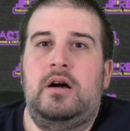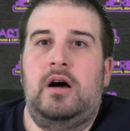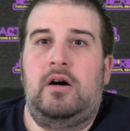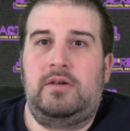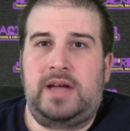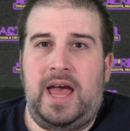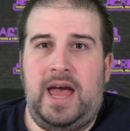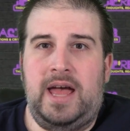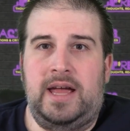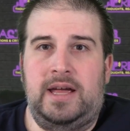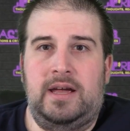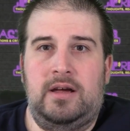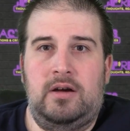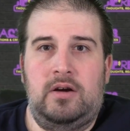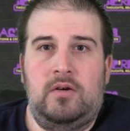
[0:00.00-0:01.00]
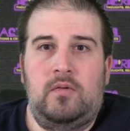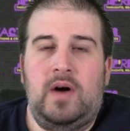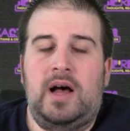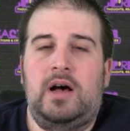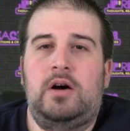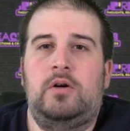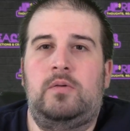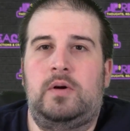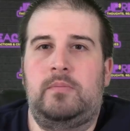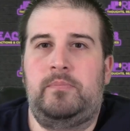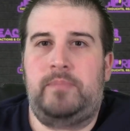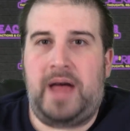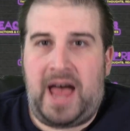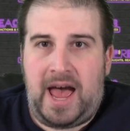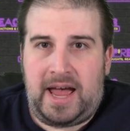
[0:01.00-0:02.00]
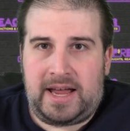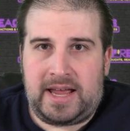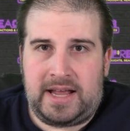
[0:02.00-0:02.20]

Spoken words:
Okay. Well, we're back,